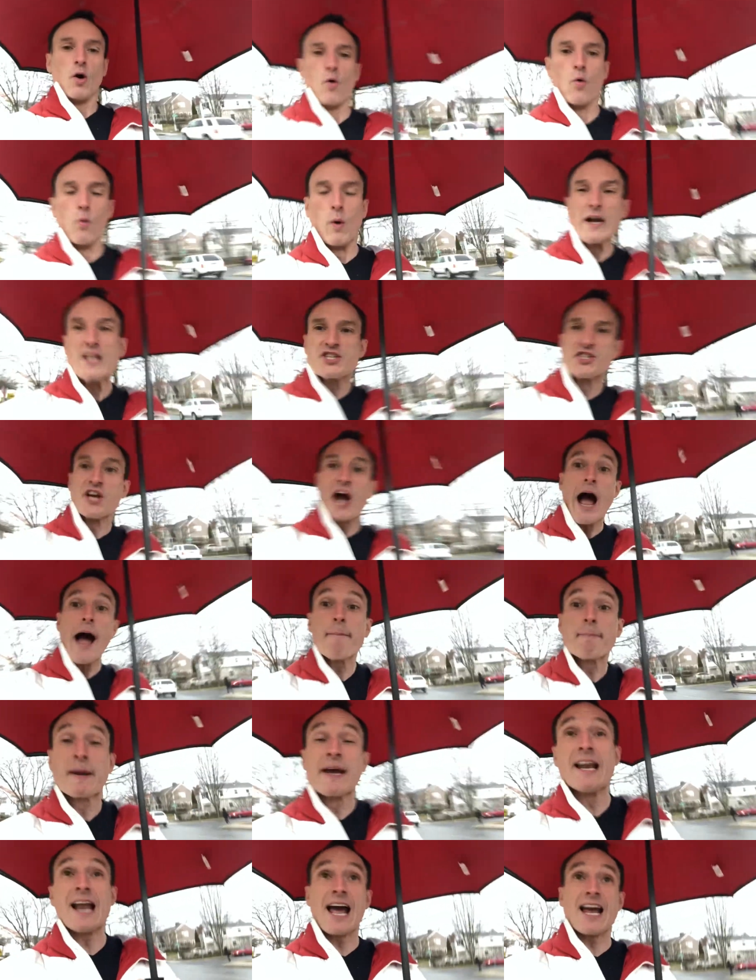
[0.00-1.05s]
What job
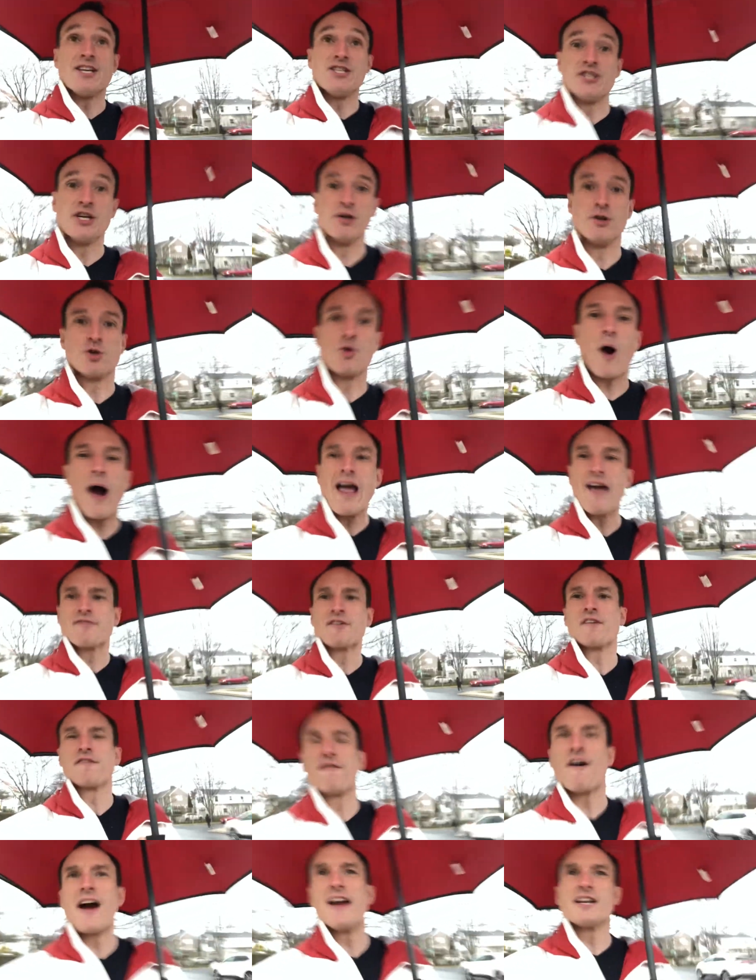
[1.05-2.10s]
can I do? Do I have to
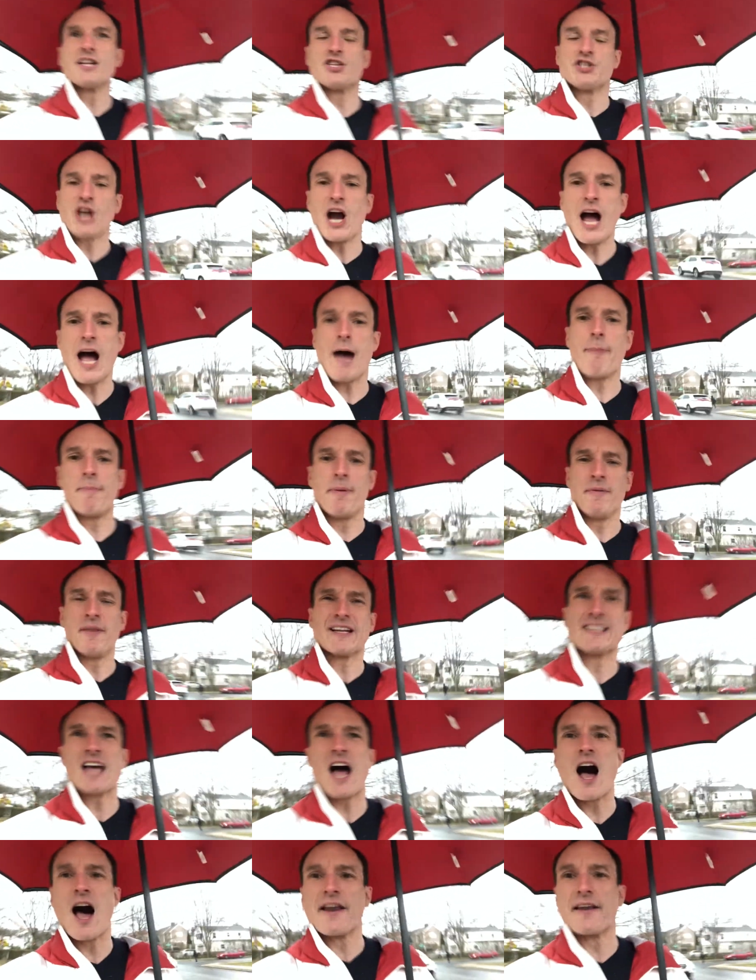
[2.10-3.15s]
find a job that's
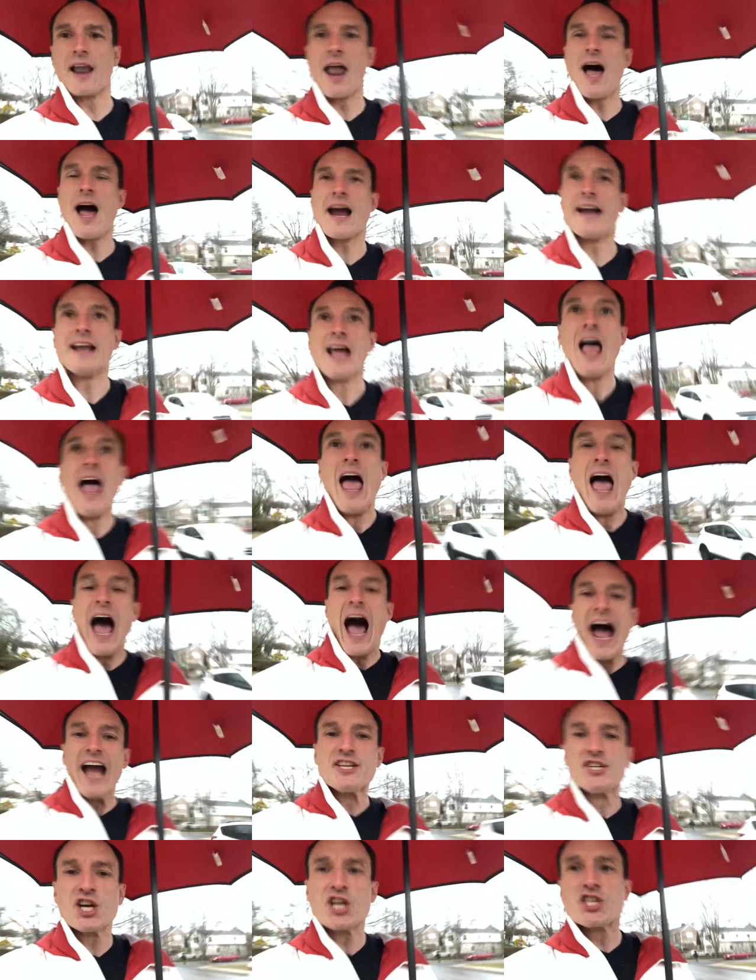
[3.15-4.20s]
online?
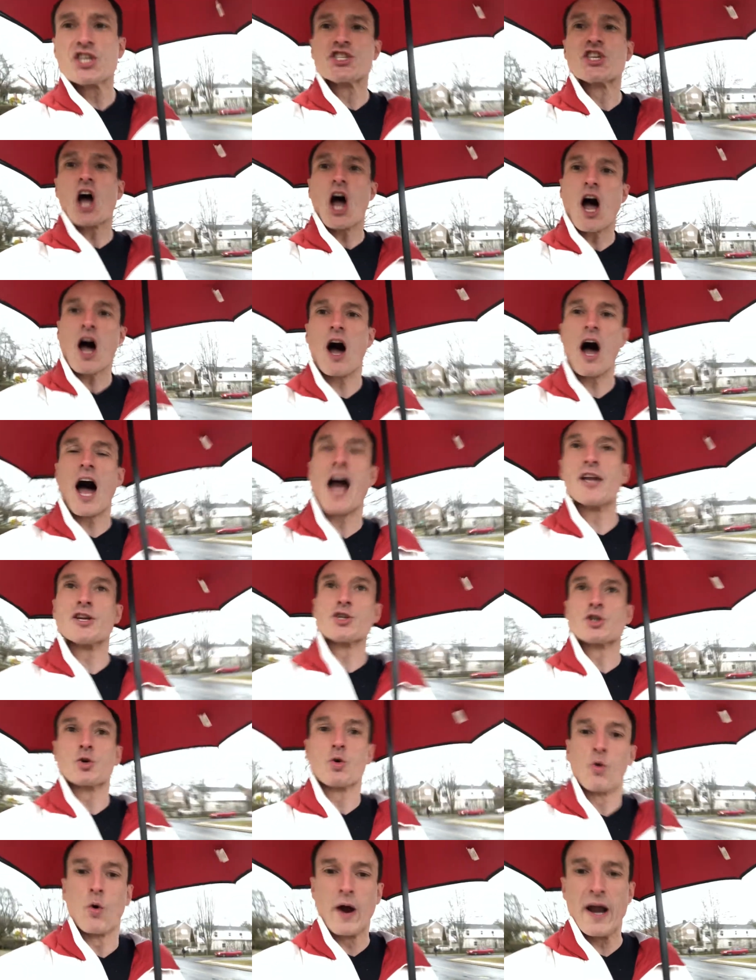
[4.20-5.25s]
I just saw on
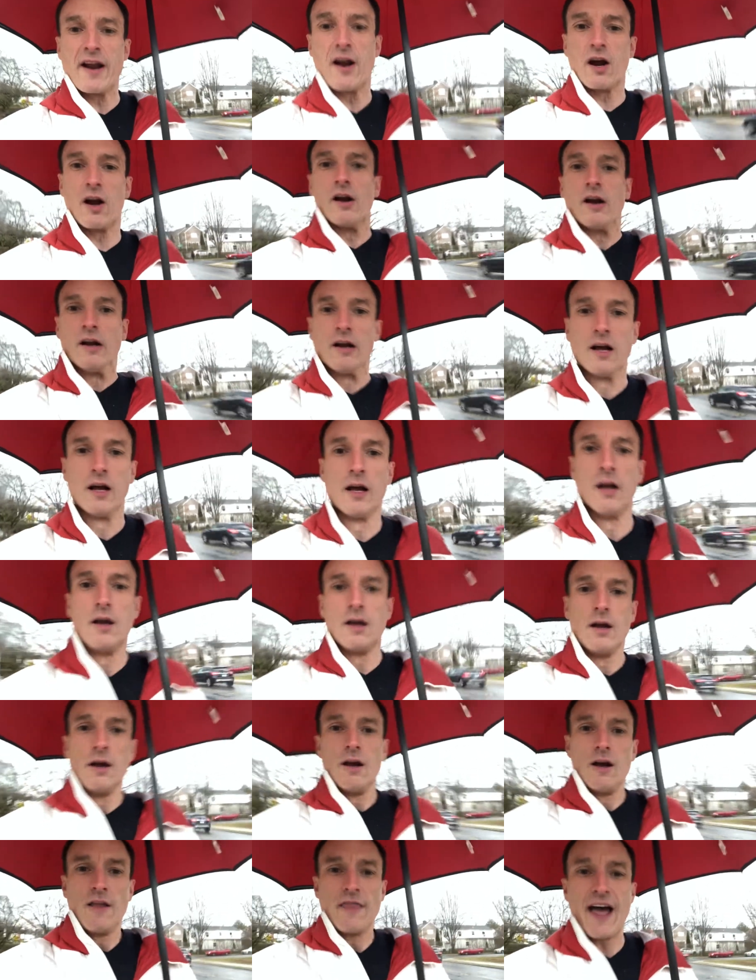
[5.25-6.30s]
Twitter
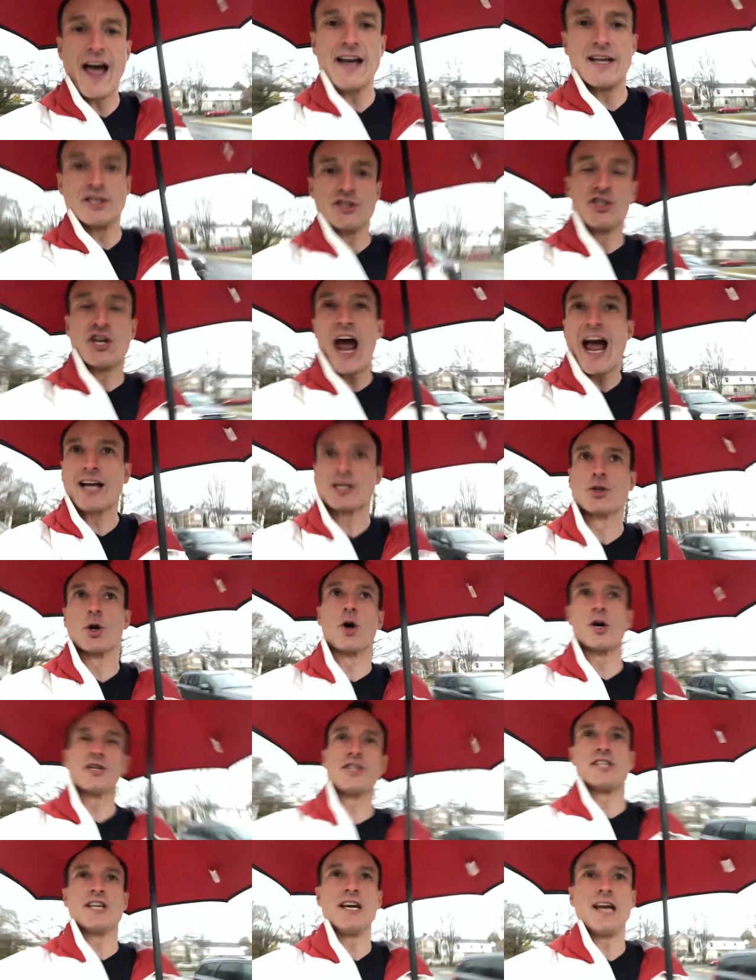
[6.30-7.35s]
that Jack
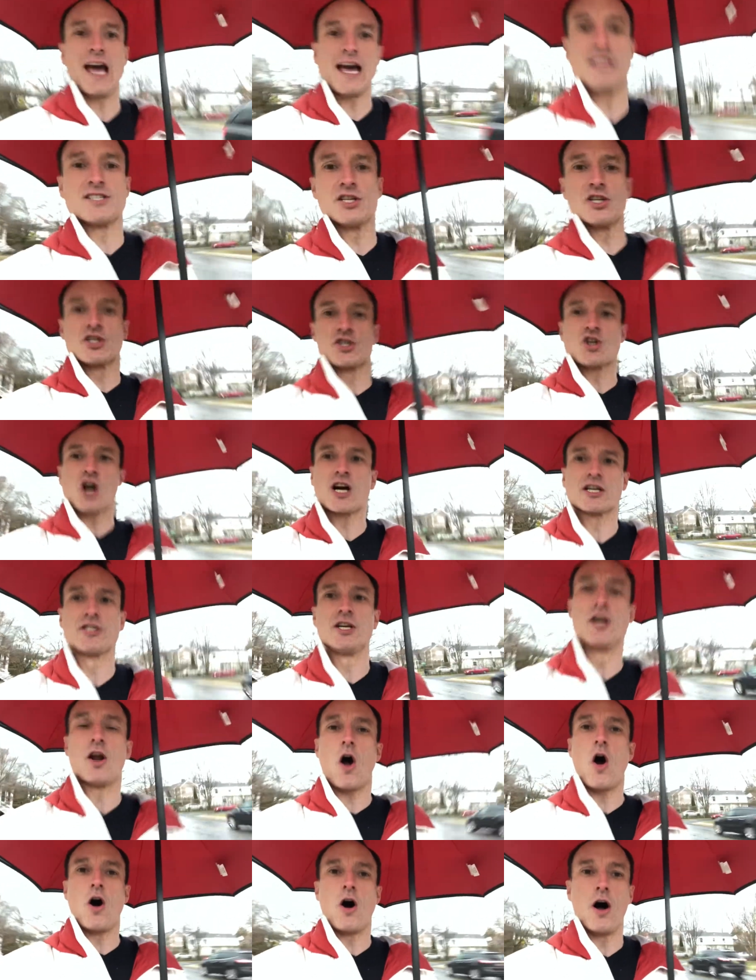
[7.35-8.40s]
Dorsey has instructed
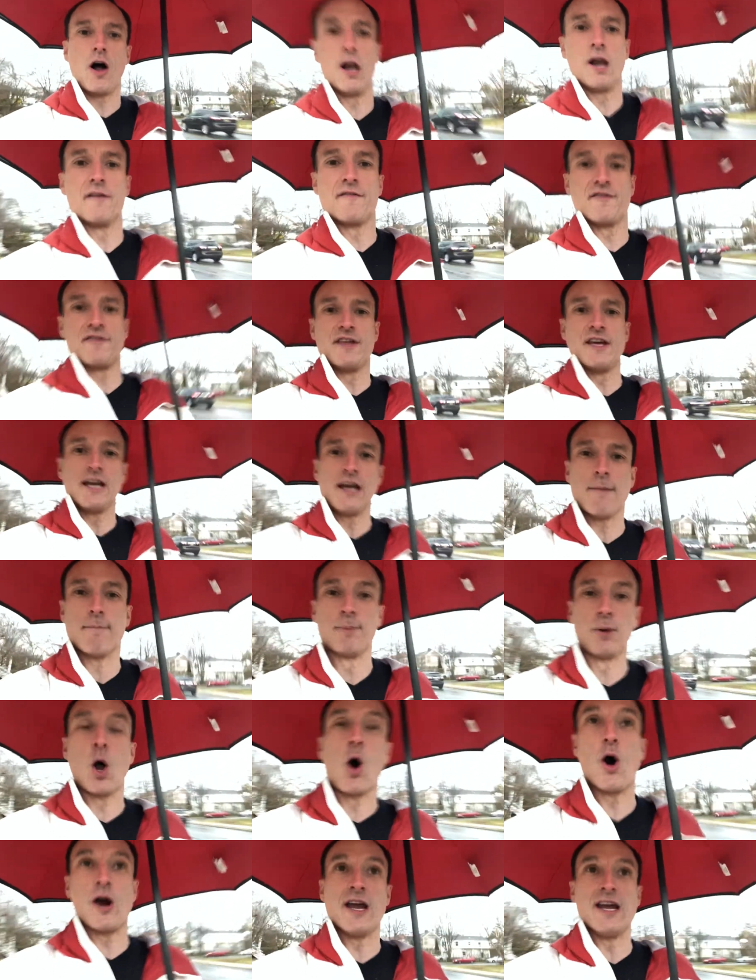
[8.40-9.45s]
all of the
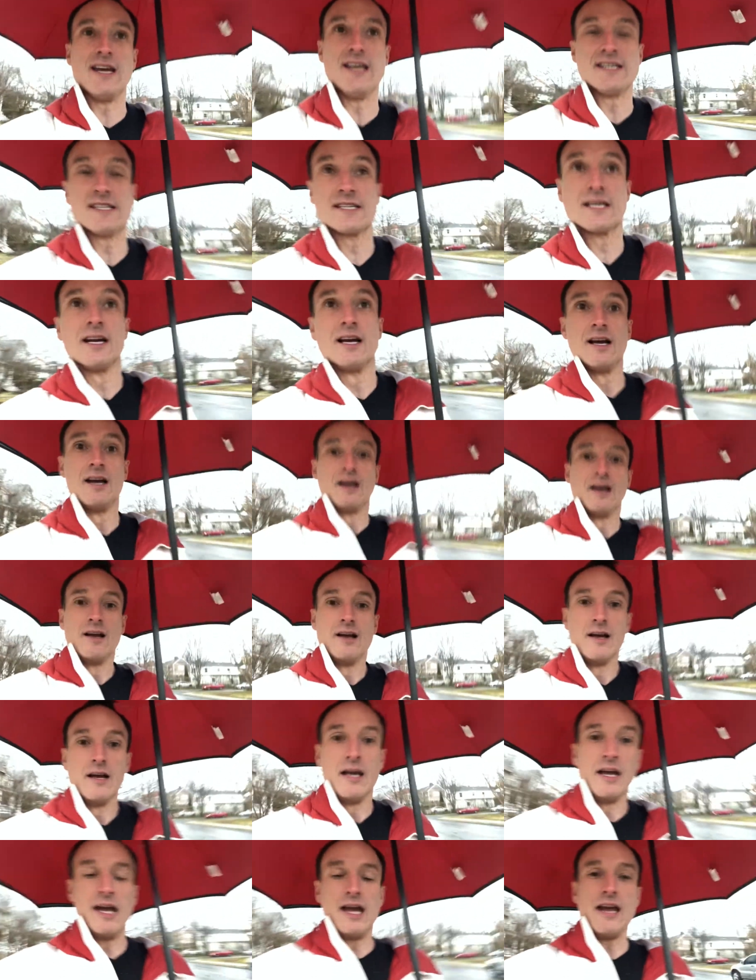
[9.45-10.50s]
employees
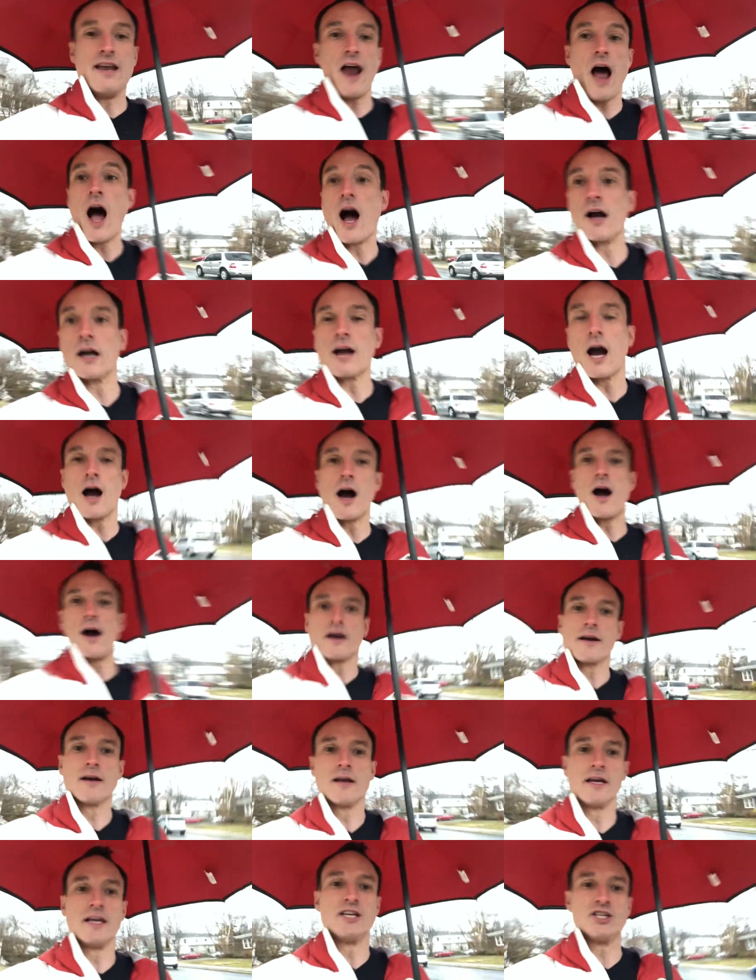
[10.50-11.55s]
in Hong Kong,
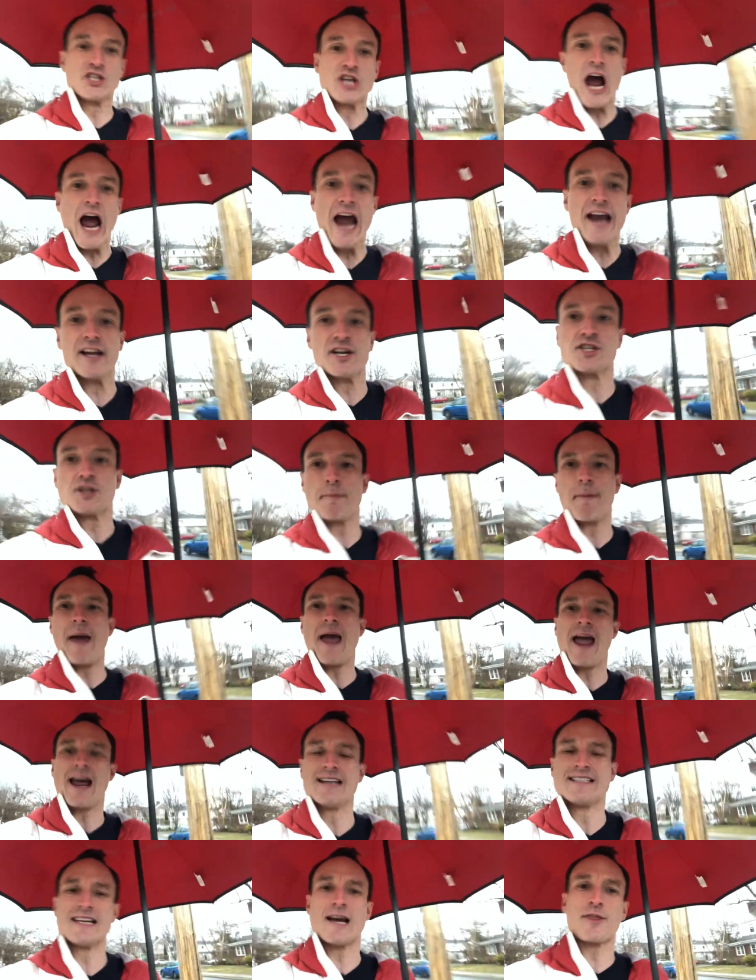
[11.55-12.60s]
in China,
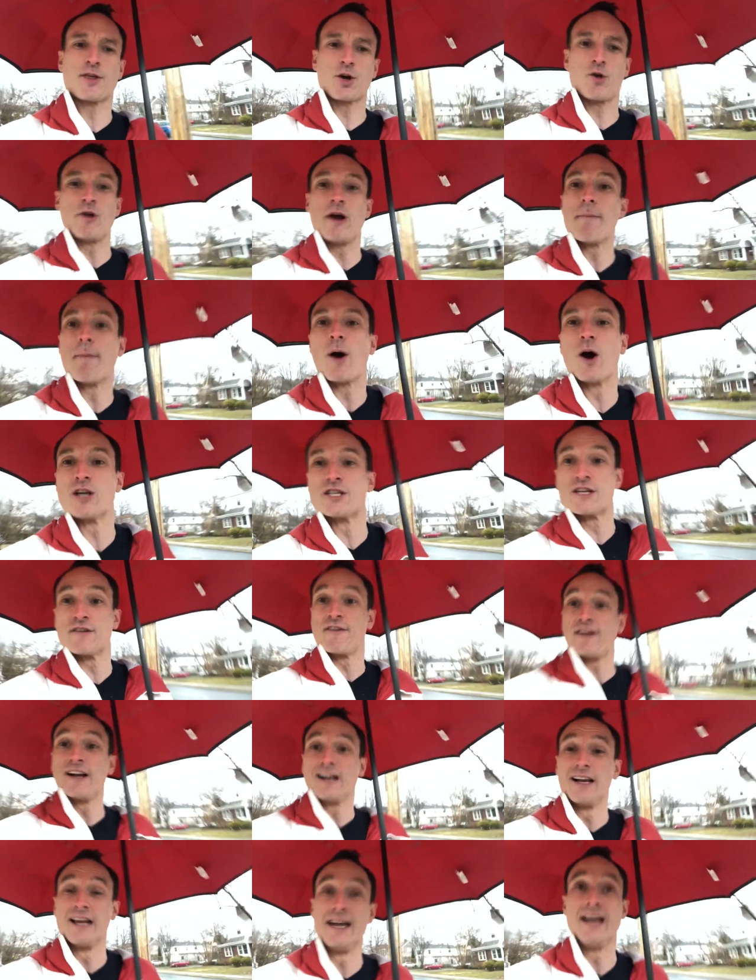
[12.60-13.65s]
Japan, South Korea, parts of
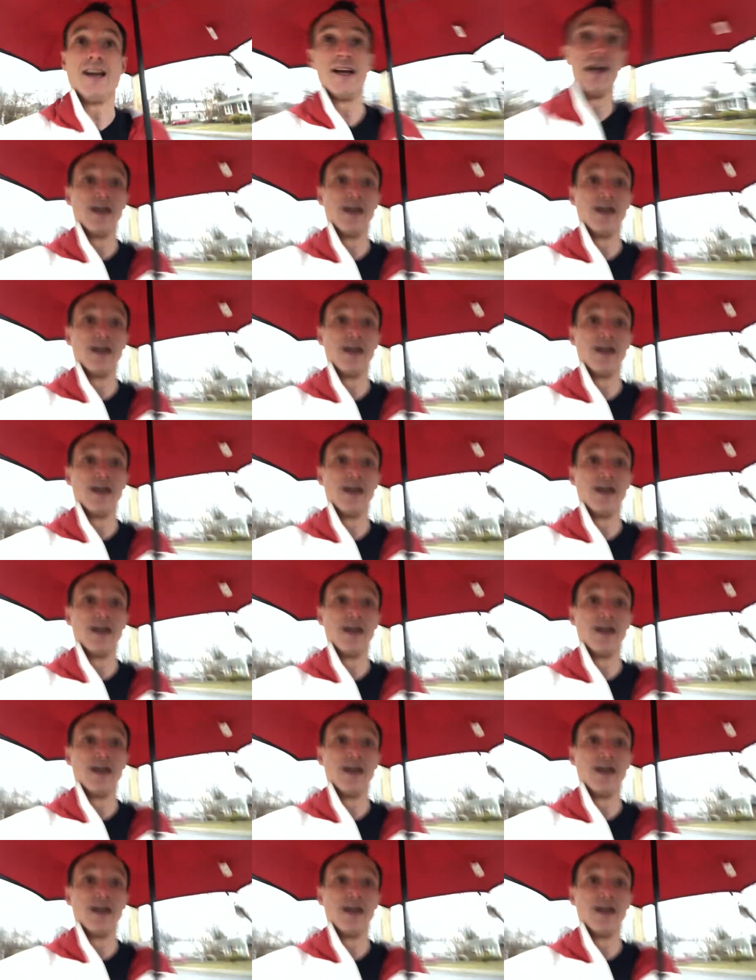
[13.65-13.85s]
Italy,